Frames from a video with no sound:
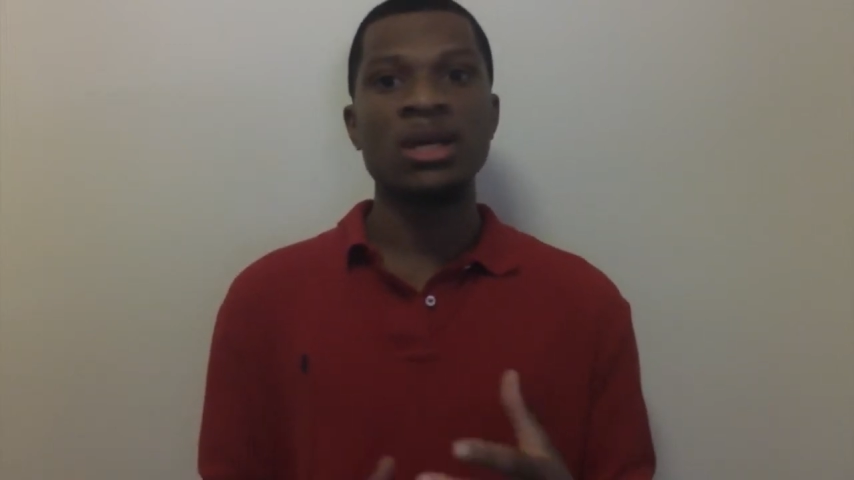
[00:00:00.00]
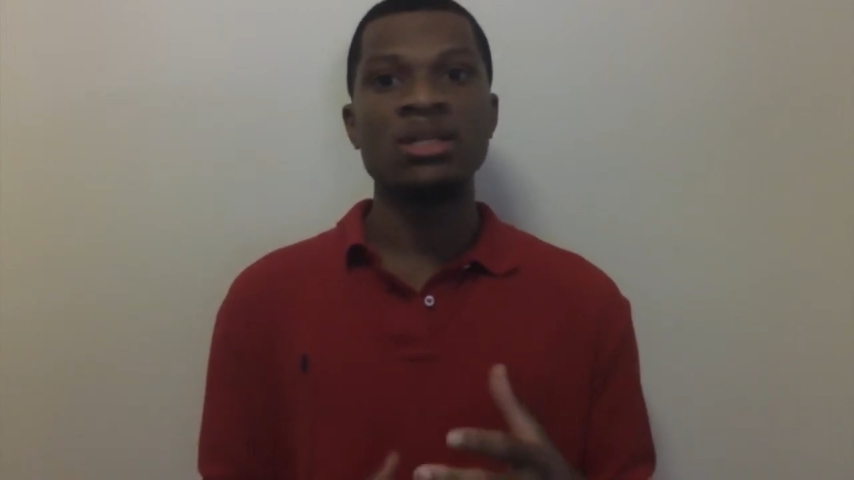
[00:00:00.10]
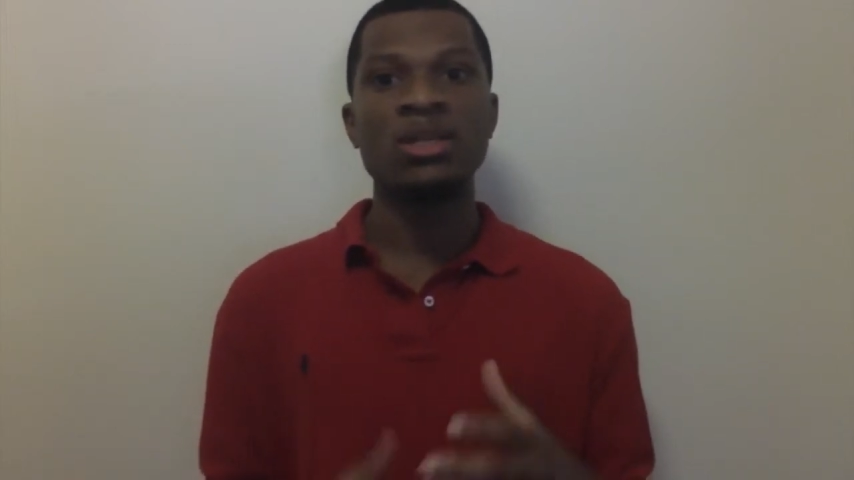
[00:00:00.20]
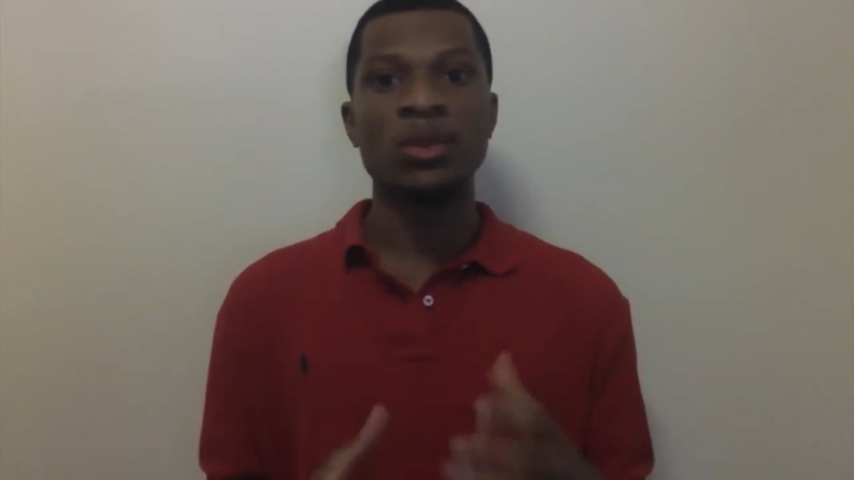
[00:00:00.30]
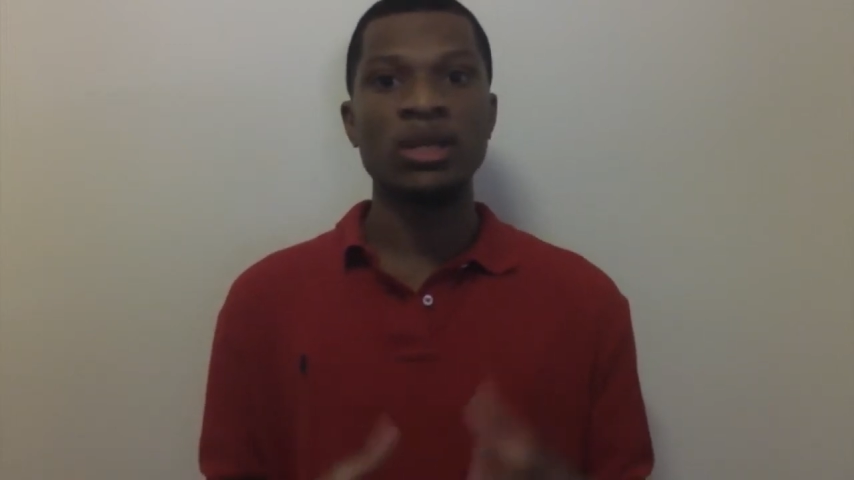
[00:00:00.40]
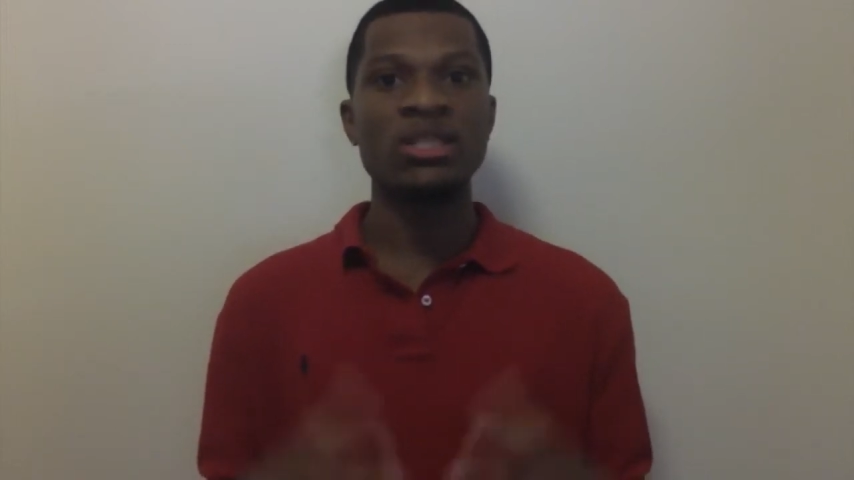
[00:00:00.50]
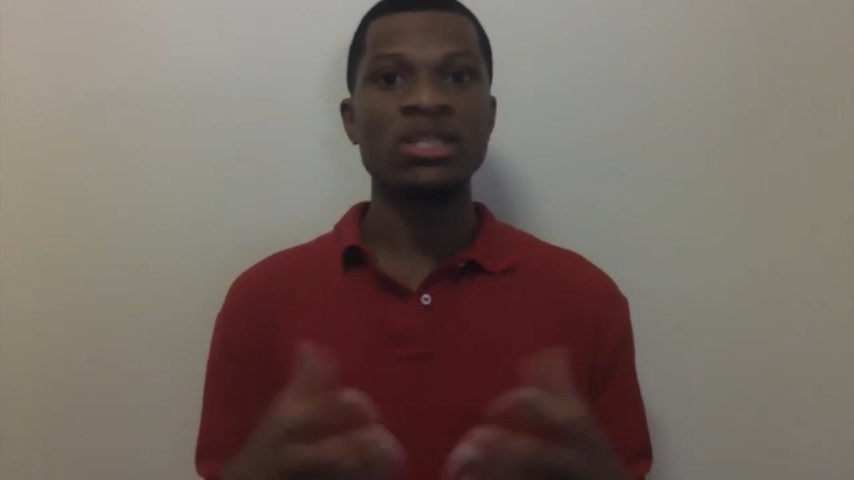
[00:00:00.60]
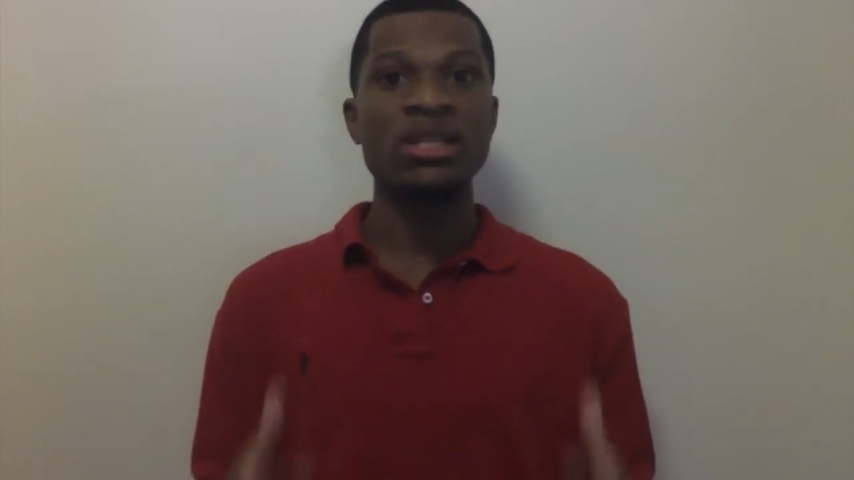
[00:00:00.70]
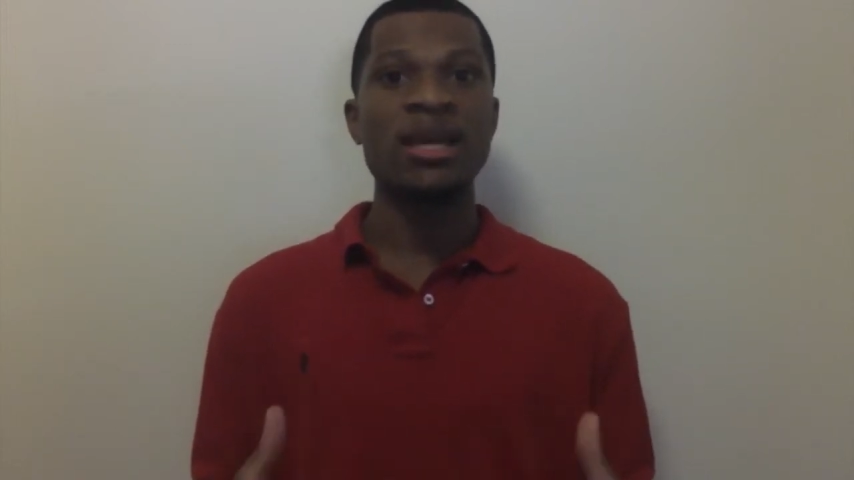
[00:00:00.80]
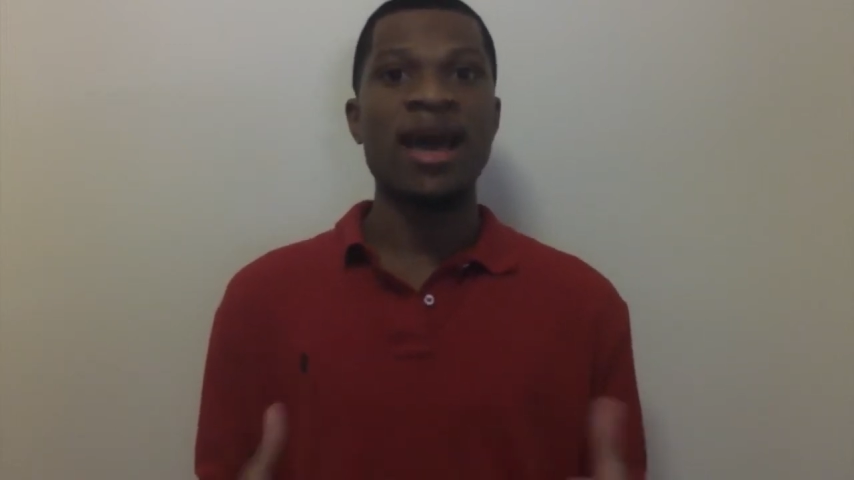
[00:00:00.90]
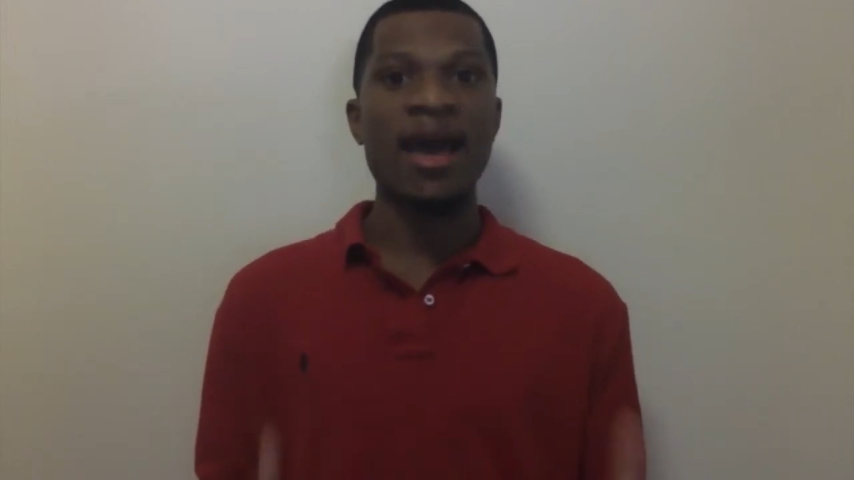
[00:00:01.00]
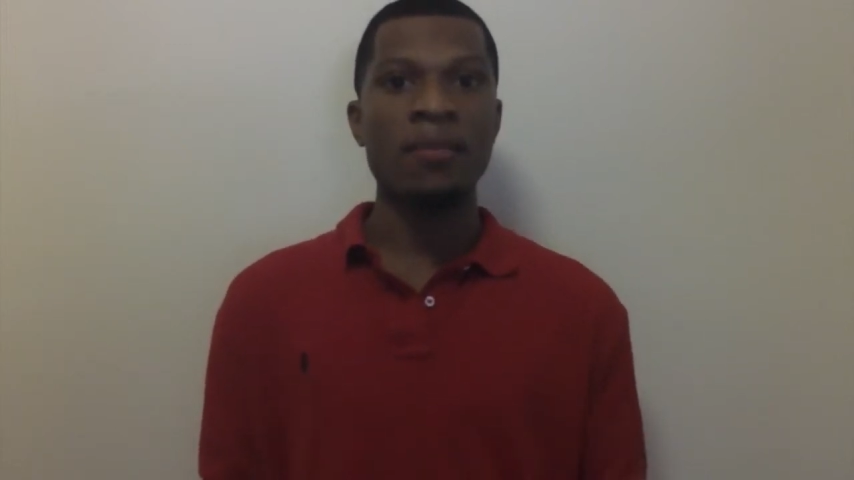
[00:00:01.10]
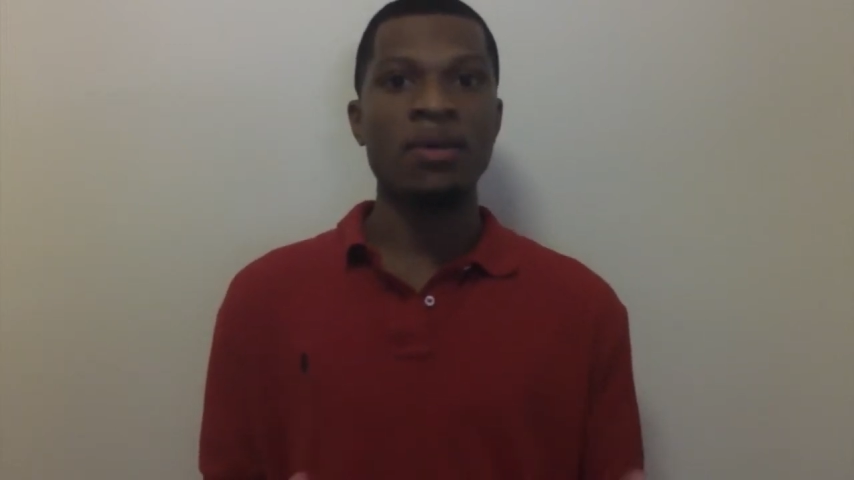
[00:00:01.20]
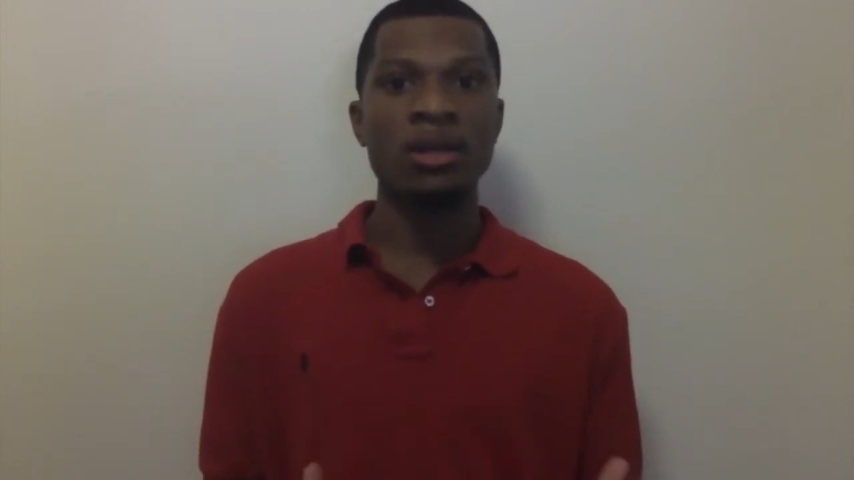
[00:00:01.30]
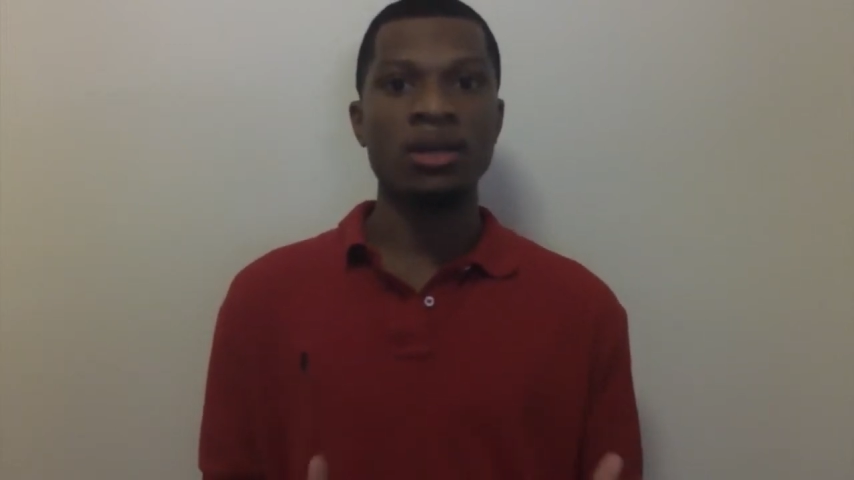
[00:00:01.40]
to really see that happen